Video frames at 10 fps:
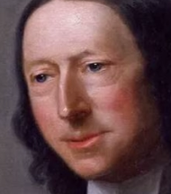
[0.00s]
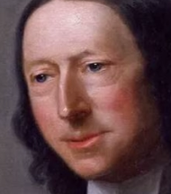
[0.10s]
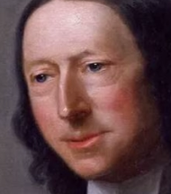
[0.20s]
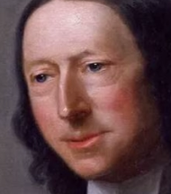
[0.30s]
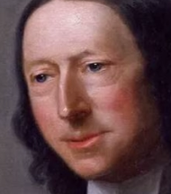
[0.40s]

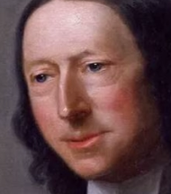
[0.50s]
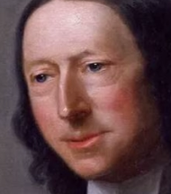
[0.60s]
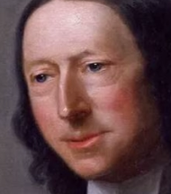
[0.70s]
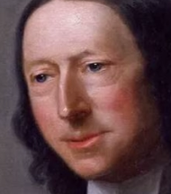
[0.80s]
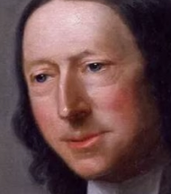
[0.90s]

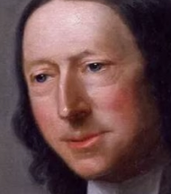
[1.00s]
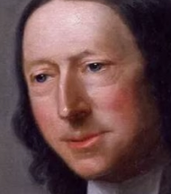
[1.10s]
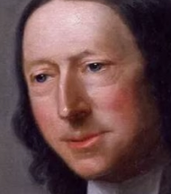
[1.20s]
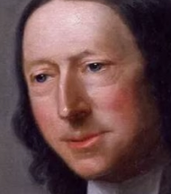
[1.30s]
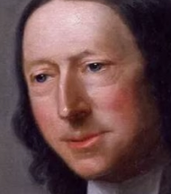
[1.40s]

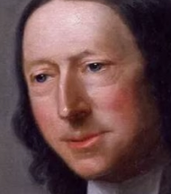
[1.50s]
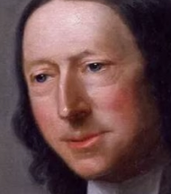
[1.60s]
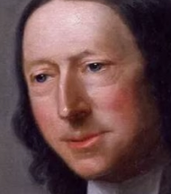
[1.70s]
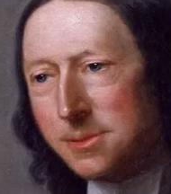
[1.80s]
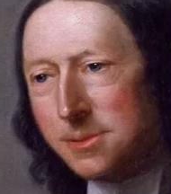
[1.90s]

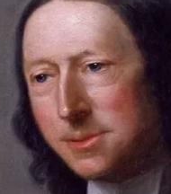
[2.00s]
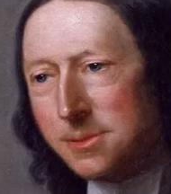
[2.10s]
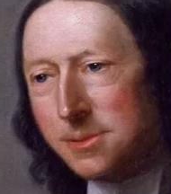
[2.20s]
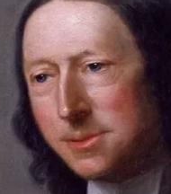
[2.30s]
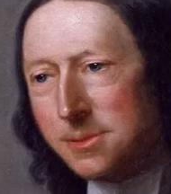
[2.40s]

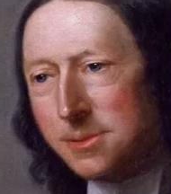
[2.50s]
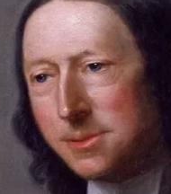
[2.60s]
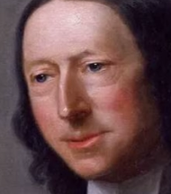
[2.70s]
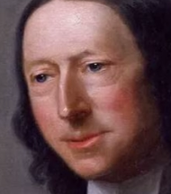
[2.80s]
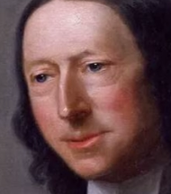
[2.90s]

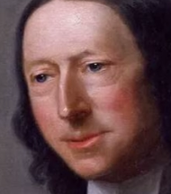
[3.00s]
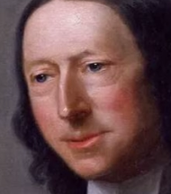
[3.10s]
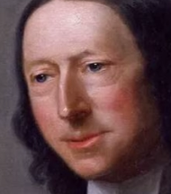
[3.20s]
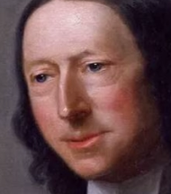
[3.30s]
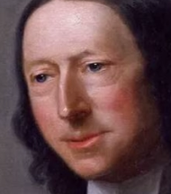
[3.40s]

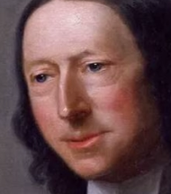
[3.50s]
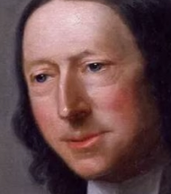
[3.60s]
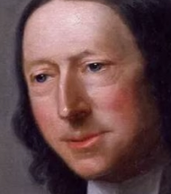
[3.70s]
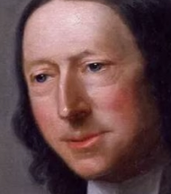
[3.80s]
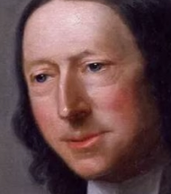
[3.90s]

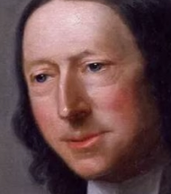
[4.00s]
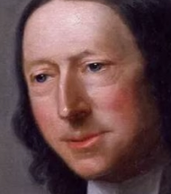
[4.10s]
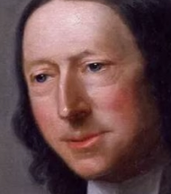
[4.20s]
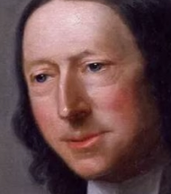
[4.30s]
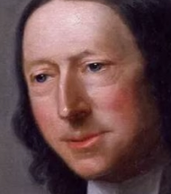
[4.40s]

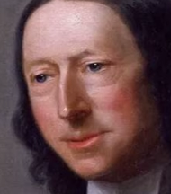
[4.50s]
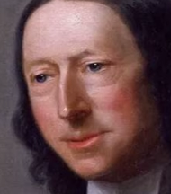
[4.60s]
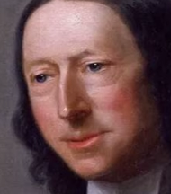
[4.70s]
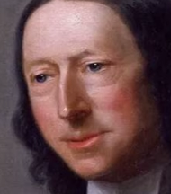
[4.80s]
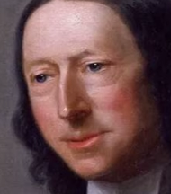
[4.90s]

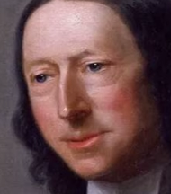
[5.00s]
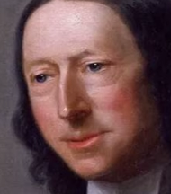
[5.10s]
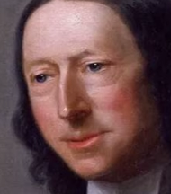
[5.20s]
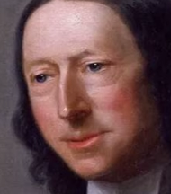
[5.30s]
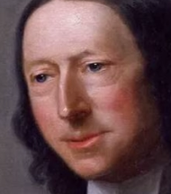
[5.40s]

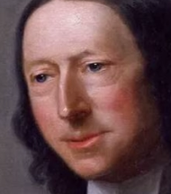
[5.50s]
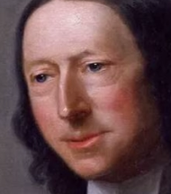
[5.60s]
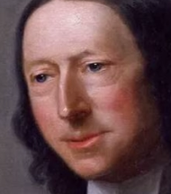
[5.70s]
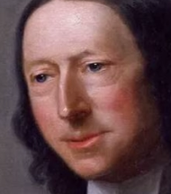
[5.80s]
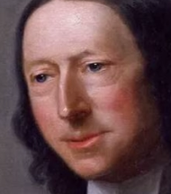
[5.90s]

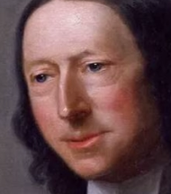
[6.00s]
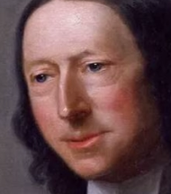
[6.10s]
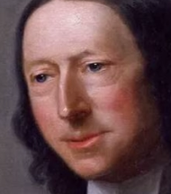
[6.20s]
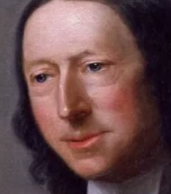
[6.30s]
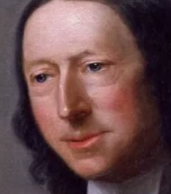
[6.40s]

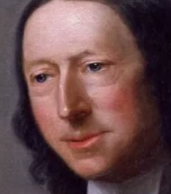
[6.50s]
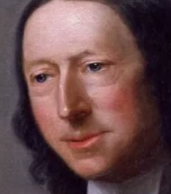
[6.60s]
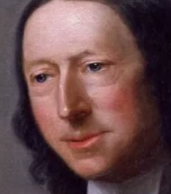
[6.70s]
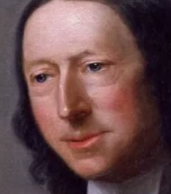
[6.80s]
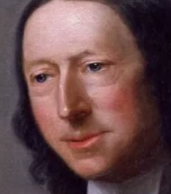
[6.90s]

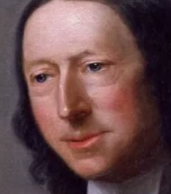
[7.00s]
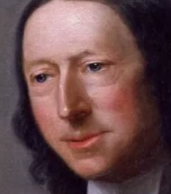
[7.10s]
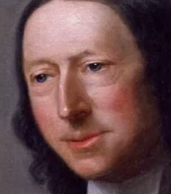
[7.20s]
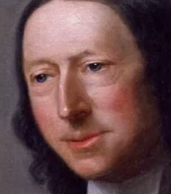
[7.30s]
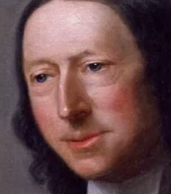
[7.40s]

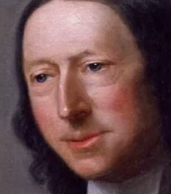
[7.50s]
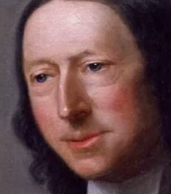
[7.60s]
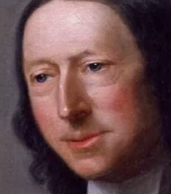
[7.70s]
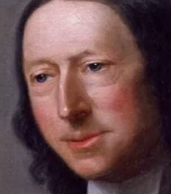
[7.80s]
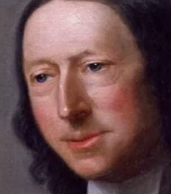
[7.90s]
(no lip movement)